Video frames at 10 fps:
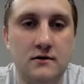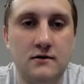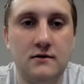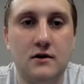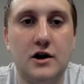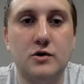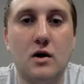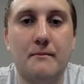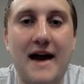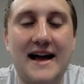On to our
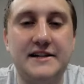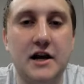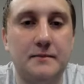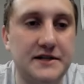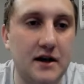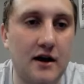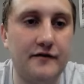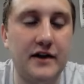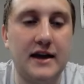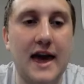matchups of the
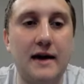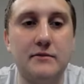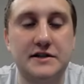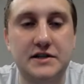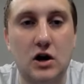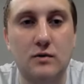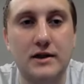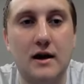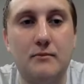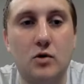game. Let's start with
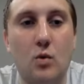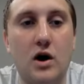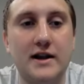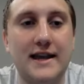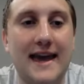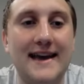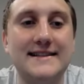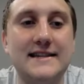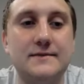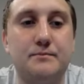number one, Kansas
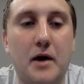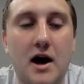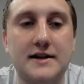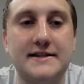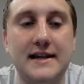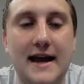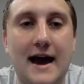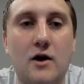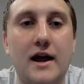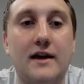boxing
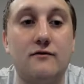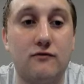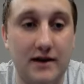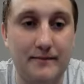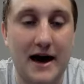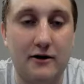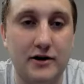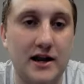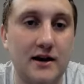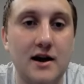out and
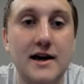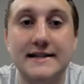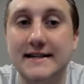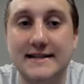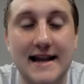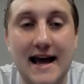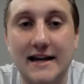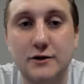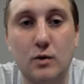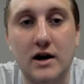rebounding. Cincinnati
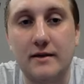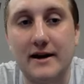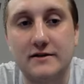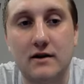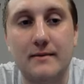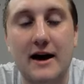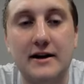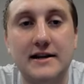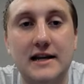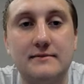is one of the best
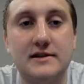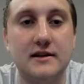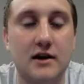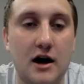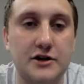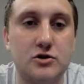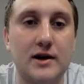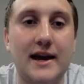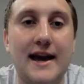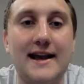rebounding teams in the
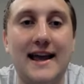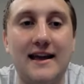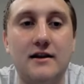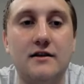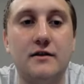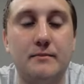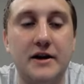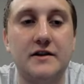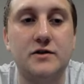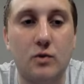country and in the
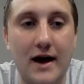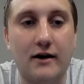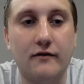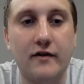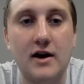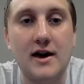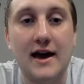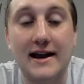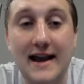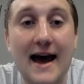Big 12.
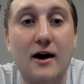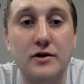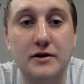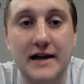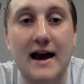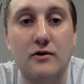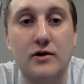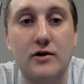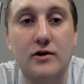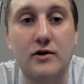And now you're
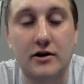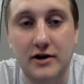down